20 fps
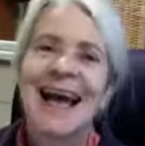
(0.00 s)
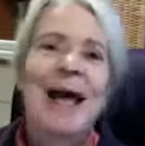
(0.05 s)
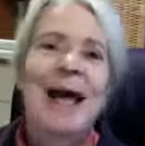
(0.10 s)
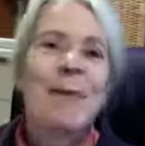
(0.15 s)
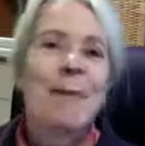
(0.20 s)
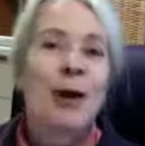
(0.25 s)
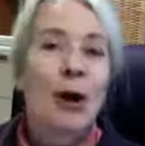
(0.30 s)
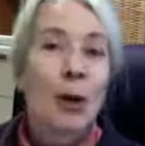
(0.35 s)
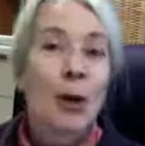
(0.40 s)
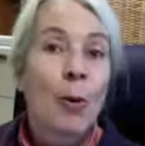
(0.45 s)

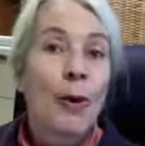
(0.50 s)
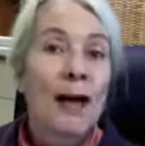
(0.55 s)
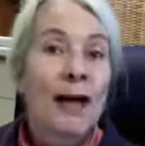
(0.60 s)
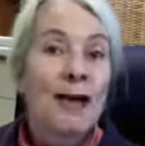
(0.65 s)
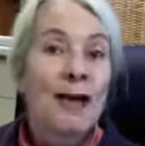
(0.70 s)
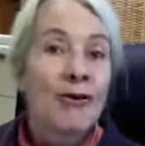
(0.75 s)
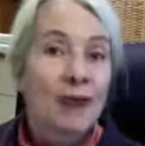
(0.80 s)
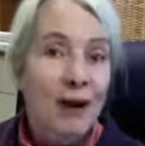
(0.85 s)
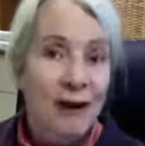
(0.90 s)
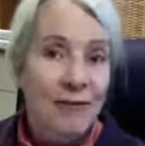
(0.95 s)
But going
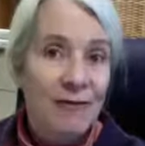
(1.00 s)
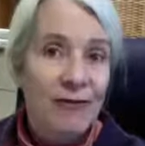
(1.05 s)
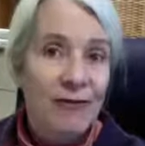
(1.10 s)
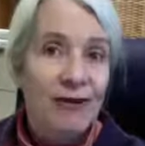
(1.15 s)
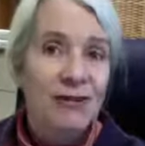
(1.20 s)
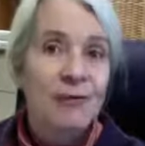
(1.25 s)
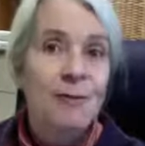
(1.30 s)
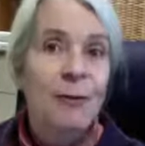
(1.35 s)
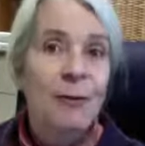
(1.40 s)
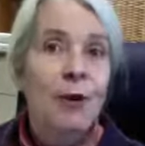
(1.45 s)
undercover
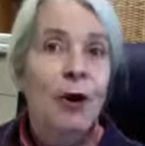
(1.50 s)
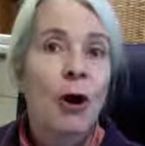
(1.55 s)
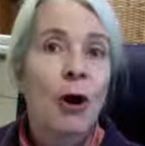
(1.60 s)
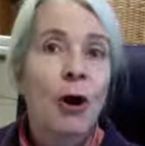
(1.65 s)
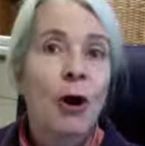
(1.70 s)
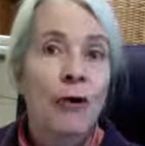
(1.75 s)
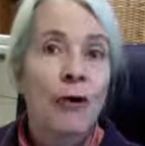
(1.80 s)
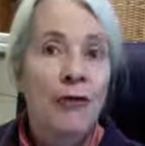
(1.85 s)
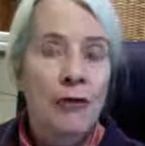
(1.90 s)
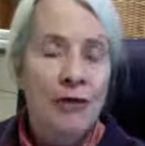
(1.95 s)
is about
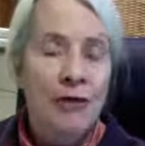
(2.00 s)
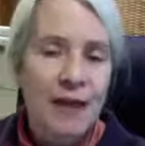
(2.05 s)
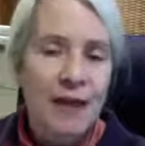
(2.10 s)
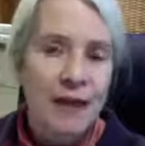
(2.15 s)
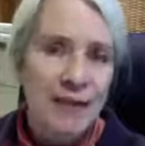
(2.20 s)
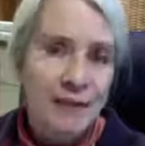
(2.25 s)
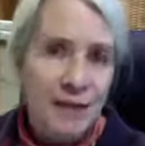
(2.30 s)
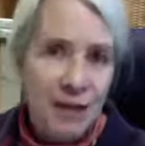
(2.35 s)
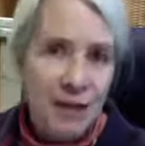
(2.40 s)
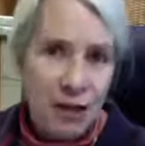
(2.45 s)
all the
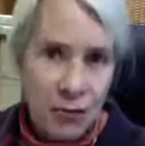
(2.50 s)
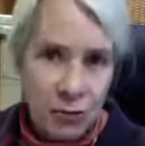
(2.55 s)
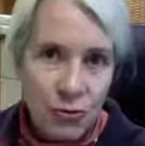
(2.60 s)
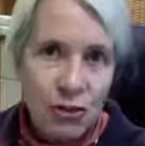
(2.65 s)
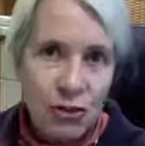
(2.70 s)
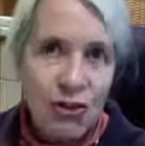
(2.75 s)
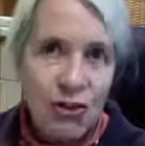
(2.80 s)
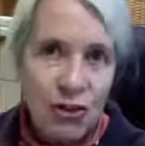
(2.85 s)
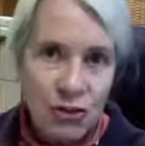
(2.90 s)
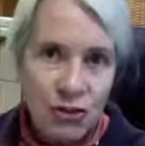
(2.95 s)
things that you
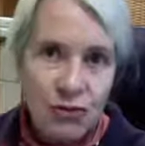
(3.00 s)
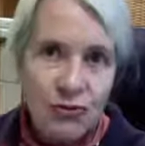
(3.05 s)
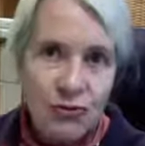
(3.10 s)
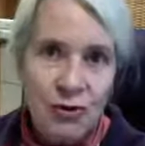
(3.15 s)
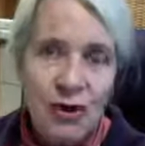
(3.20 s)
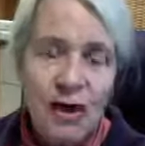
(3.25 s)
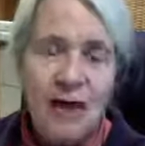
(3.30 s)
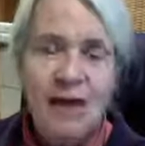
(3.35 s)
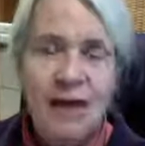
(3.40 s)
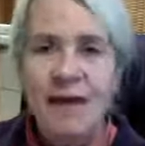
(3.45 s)
can do
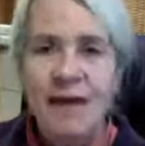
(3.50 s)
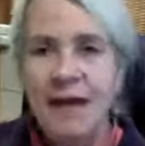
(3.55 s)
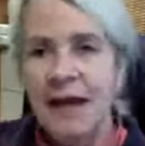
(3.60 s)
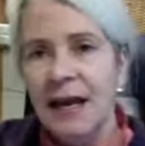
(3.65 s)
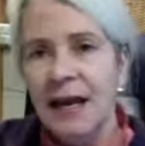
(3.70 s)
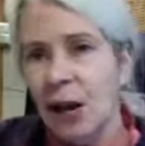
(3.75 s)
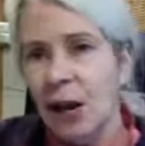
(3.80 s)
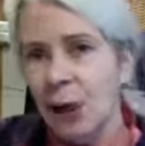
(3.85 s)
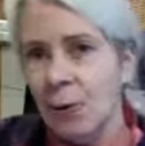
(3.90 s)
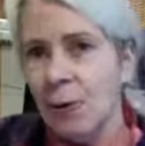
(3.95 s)
that can
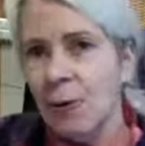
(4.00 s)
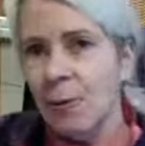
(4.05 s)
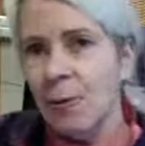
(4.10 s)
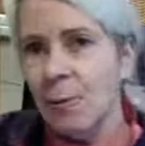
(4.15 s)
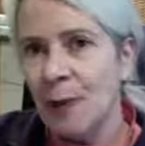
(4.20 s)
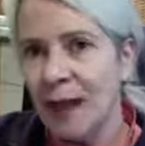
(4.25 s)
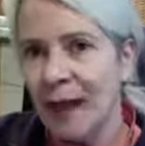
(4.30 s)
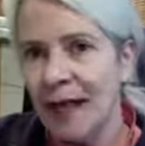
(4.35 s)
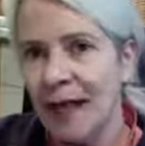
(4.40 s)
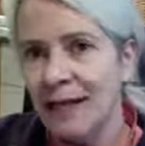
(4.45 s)
help your
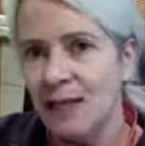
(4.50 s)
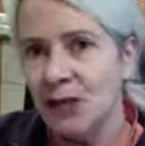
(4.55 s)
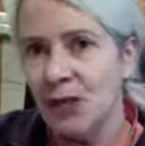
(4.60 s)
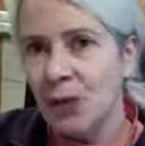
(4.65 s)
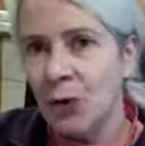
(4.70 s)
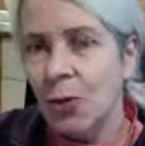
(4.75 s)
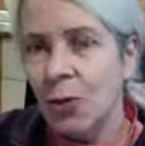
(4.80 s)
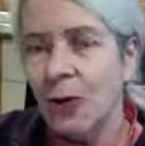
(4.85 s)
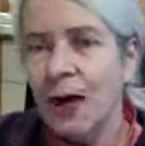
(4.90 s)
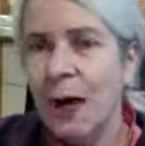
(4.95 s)
plants
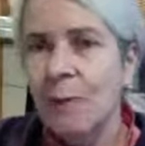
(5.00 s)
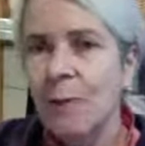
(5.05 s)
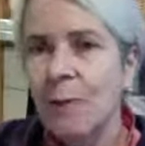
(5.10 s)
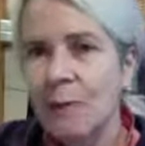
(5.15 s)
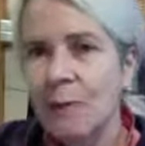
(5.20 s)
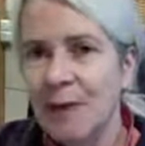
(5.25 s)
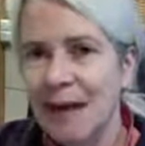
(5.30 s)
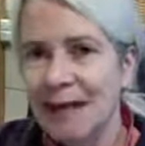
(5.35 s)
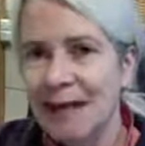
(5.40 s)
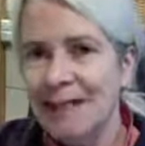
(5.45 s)
grow and help them
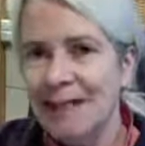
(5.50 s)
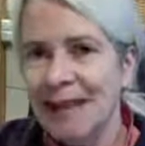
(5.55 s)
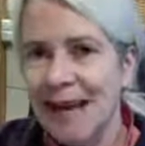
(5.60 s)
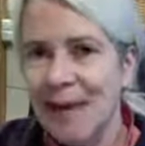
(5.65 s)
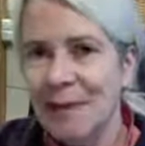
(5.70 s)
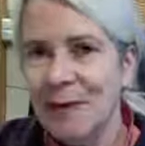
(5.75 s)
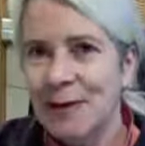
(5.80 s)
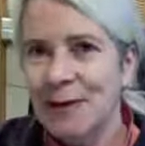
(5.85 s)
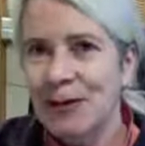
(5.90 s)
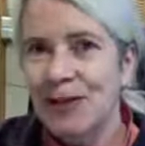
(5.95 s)
get
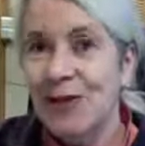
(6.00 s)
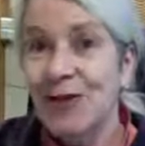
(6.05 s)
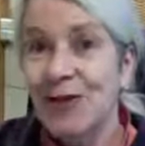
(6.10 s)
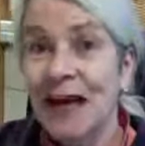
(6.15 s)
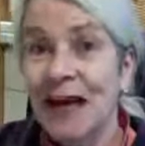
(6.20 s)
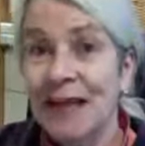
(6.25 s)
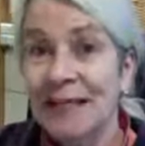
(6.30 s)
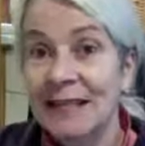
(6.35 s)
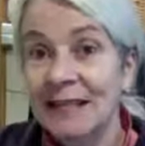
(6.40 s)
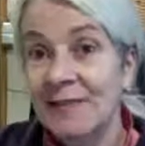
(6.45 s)
established. So
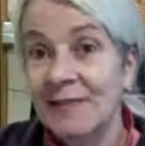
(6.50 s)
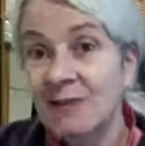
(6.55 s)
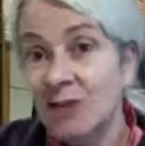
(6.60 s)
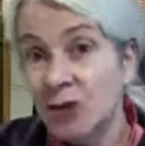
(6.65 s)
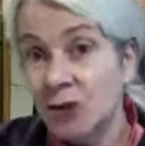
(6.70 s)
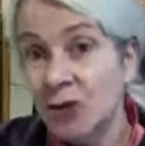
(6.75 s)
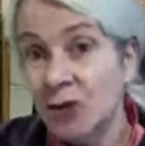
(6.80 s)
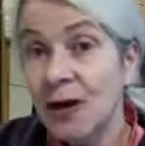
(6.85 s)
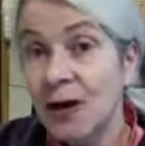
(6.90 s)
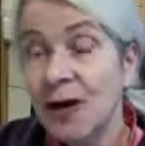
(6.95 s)
that's in
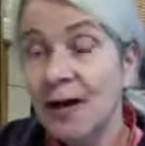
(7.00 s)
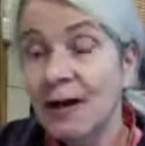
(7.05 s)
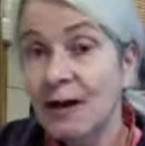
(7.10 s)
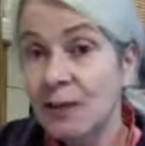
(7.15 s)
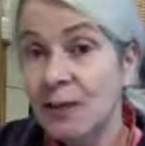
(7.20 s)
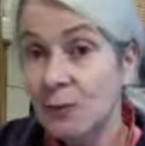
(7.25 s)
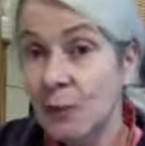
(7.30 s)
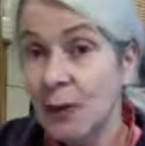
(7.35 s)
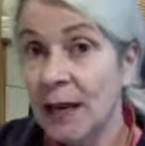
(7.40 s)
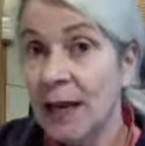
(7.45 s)
Victoria
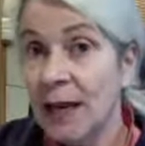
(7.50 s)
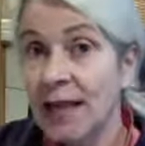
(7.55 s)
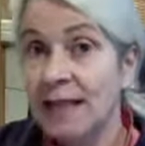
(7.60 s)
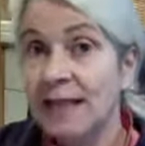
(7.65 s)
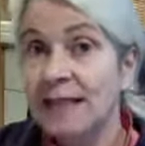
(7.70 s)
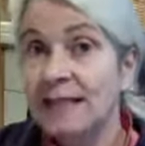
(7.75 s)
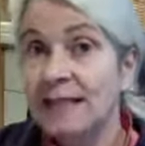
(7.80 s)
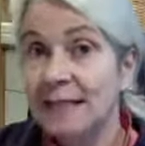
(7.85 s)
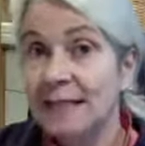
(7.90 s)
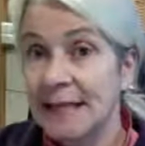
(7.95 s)
this weekend at
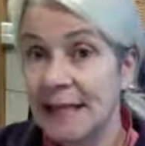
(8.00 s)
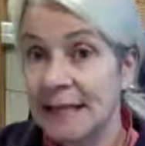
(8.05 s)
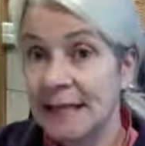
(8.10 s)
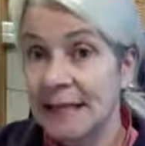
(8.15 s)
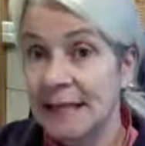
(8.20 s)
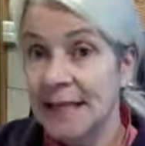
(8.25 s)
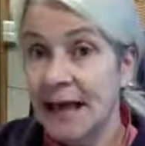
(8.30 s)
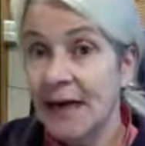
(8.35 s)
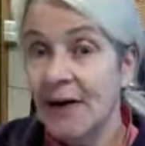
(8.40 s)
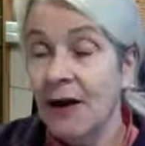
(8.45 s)
CD
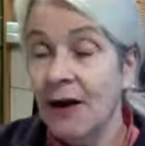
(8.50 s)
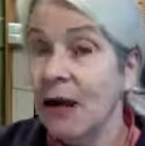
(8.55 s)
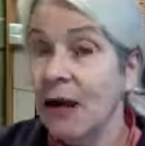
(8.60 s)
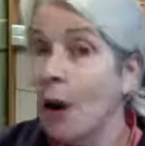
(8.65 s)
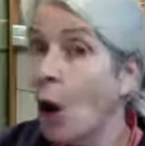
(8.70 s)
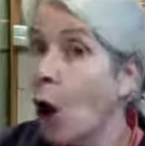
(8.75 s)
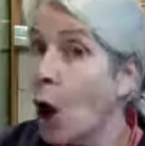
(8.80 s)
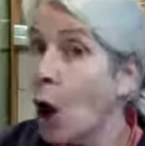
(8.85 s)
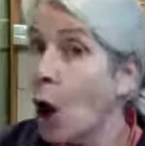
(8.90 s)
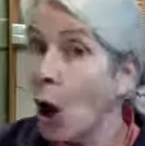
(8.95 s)
Saturday,
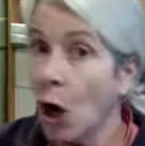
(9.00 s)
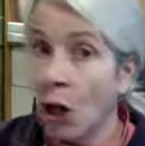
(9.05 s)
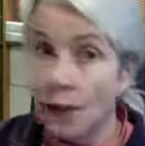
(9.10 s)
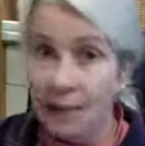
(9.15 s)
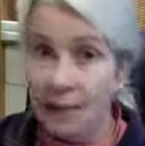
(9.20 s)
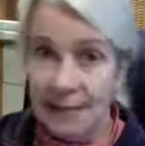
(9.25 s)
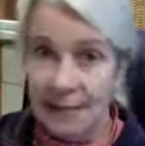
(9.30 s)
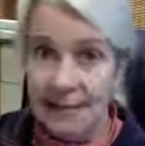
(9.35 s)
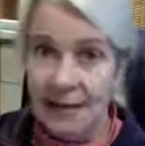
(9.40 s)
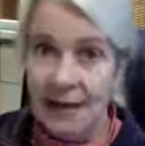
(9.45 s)
all
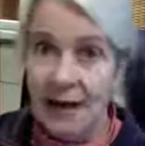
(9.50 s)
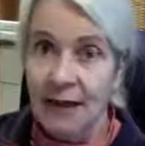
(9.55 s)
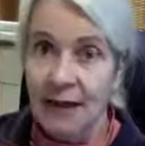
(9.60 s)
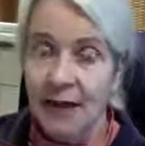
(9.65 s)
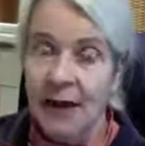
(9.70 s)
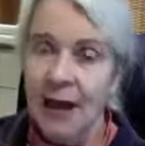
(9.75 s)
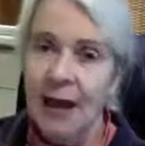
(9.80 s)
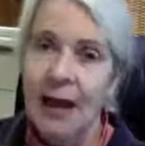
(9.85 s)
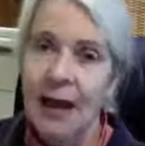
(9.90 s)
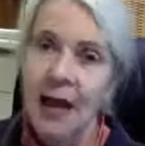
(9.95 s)
day
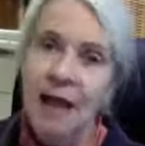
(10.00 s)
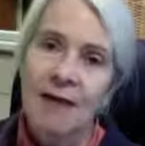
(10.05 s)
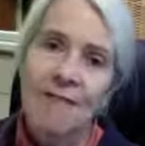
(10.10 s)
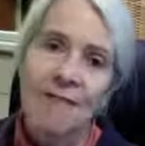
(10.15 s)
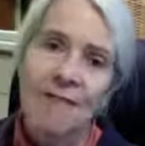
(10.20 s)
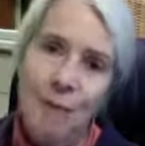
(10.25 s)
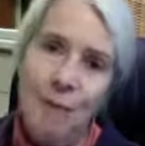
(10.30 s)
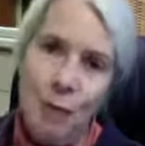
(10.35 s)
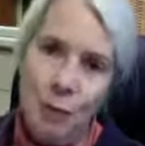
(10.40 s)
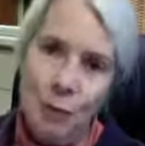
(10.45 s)
Saturday,
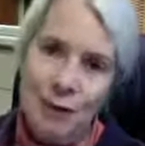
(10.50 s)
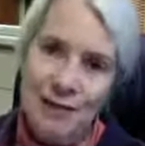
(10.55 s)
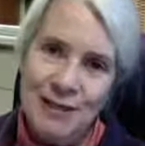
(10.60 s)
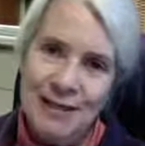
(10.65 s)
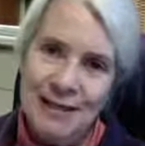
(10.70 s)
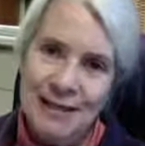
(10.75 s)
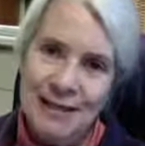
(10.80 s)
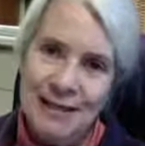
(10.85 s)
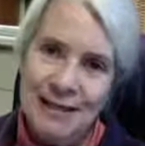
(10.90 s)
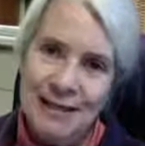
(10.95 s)
February
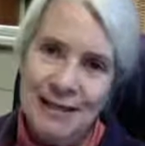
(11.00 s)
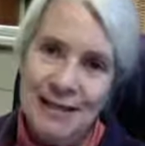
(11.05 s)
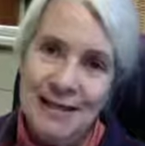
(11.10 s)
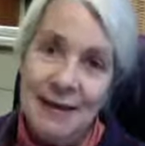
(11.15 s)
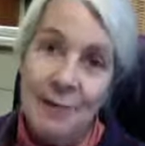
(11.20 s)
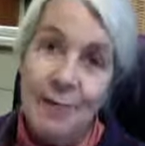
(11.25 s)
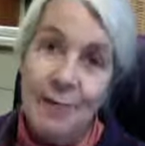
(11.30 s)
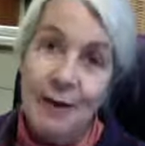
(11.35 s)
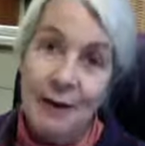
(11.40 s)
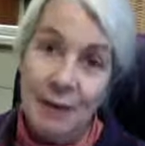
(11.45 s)
16th.
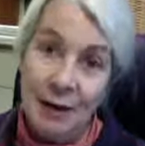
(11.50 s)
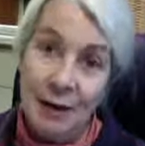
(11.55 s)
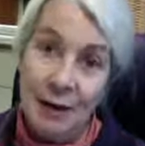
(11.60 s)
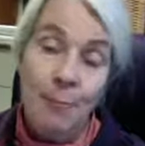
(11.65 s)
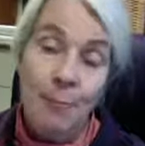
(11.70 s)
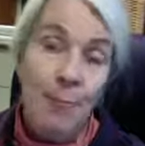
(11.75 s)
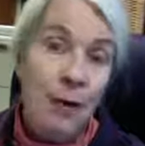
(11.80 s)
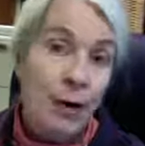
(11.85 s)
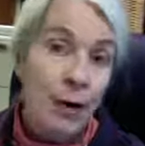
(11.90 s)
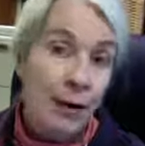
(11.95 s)
Apparently
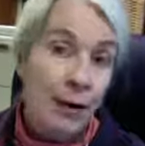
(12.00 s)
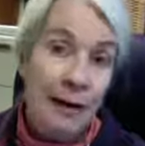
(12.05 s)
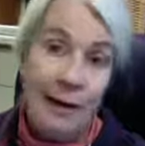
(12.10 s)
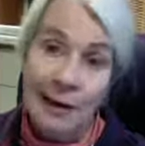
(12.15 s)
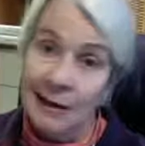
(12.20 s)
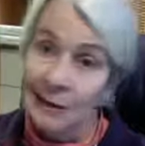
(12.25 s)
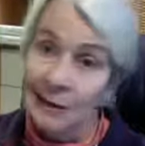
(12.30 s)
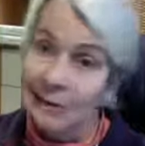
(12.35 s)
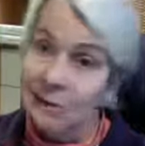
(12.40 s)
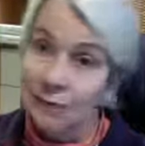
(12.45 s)
parking
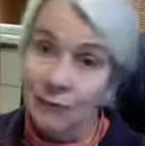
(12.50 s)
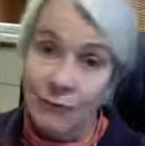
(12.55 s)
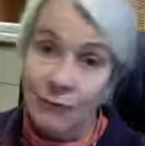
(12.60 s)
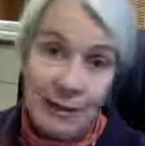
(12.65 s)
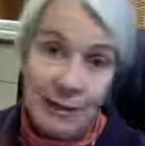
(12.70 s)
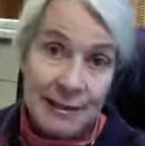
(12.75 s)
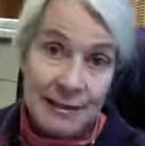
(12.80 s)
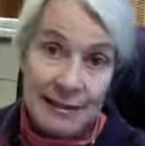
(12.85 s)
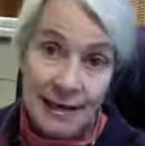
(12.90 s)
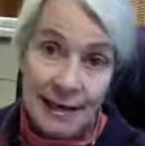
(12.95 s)
gets really
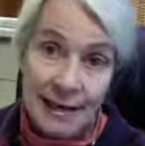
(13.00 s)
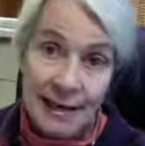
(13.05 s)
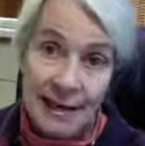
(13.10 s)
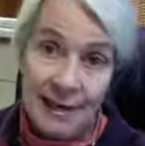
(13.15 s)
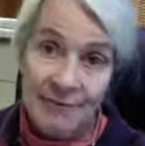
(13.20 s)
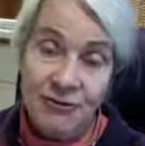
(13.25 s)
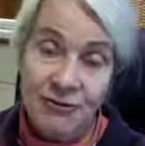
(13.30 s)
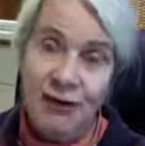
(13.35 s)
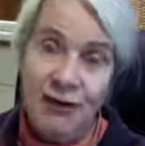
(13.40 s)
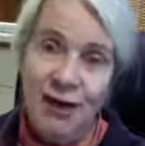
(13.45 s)
tight
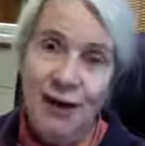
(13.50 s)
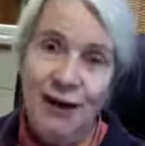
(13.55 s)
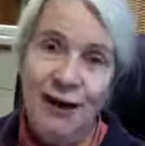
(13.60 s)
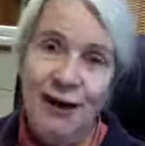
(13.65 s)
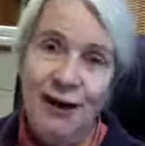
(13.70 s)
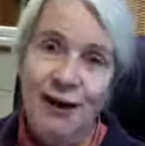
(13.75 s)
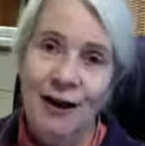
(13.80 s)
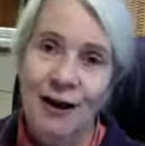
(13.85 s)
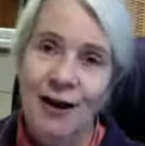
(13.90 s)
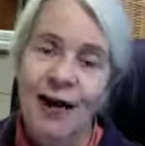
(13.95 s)
after 10
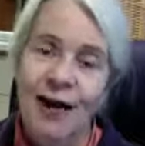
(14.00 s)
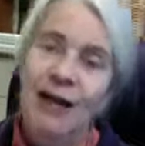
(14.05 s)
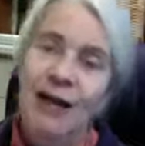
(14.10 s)
o'clock.